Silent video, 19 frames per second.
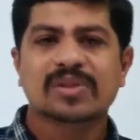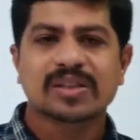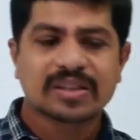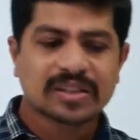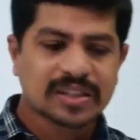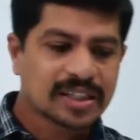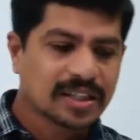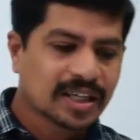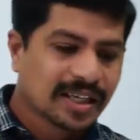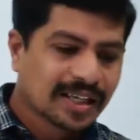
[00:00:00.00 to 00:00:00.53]

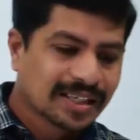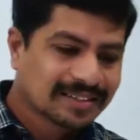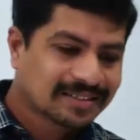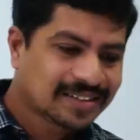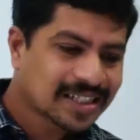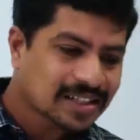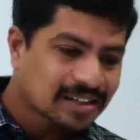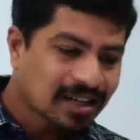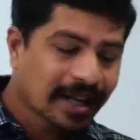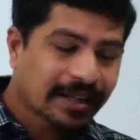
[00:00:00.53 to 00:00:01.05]
See,
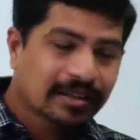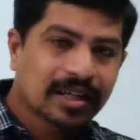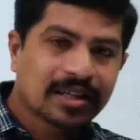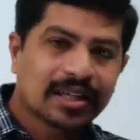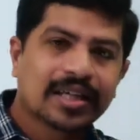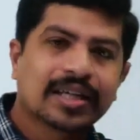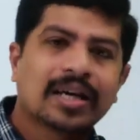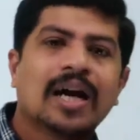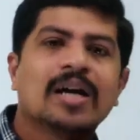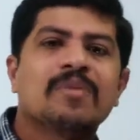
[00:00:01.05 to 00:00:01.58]
just like that,
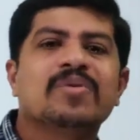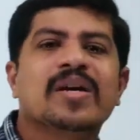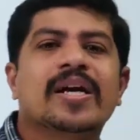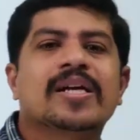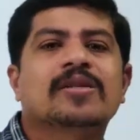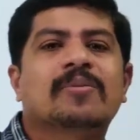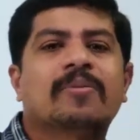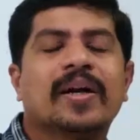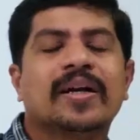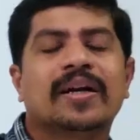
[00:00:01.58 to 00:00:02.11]
it can't be
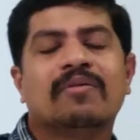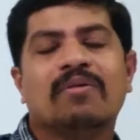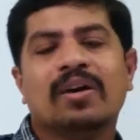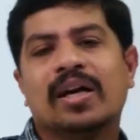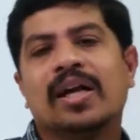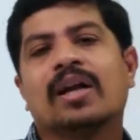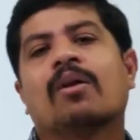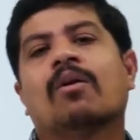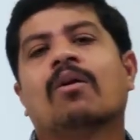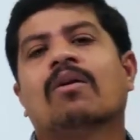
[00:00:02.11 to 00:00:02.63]
explained. It will
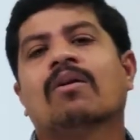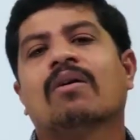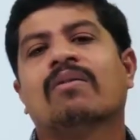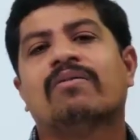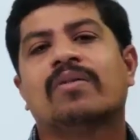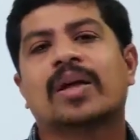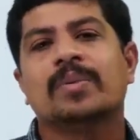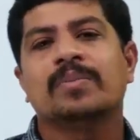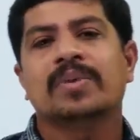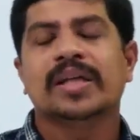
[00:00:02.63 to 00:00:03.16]
take a lot of
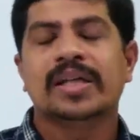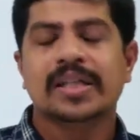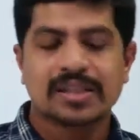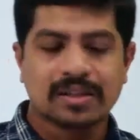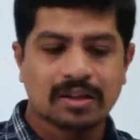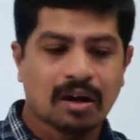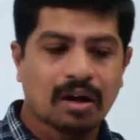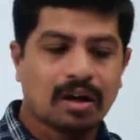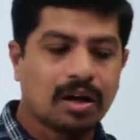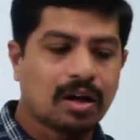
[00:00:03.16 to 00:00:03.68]
time. It is
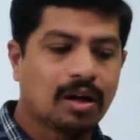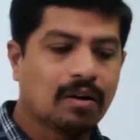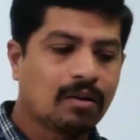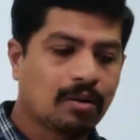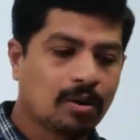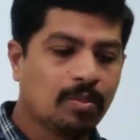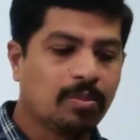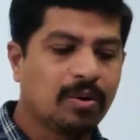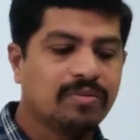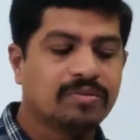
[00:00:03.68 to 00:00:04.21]
not our
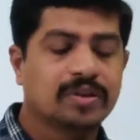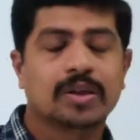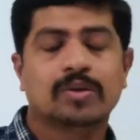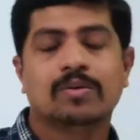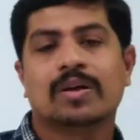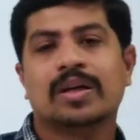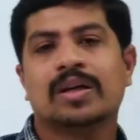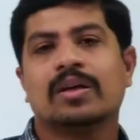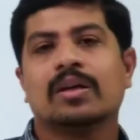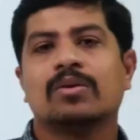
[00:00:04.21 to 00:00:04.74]
cup of tea
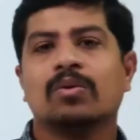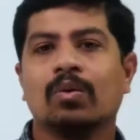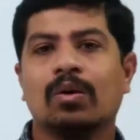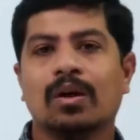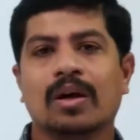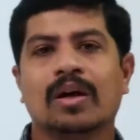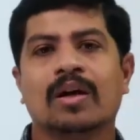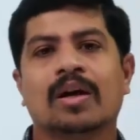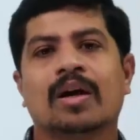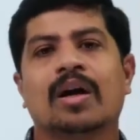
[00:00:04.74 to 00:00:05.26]
to
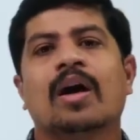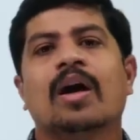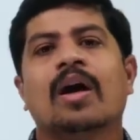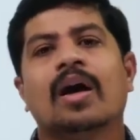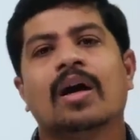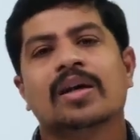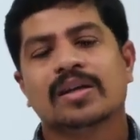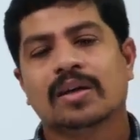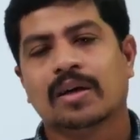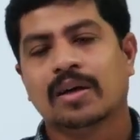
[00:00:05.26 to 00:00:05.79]
learn
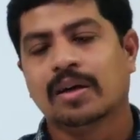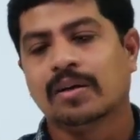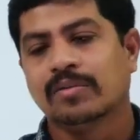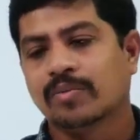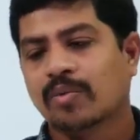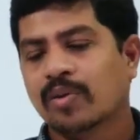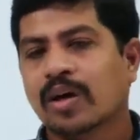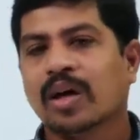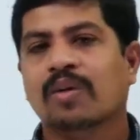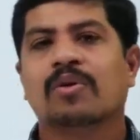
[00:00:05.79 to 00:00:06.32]

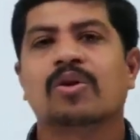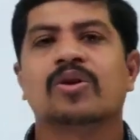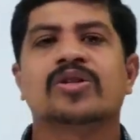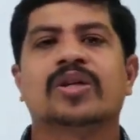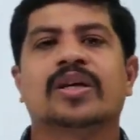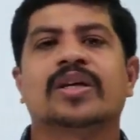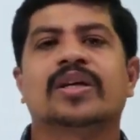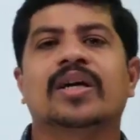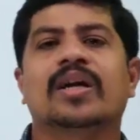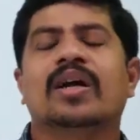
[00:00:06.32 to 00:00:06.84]

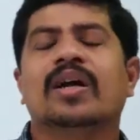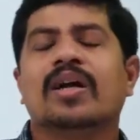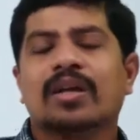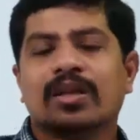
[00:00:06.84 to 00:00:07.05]
convolution here.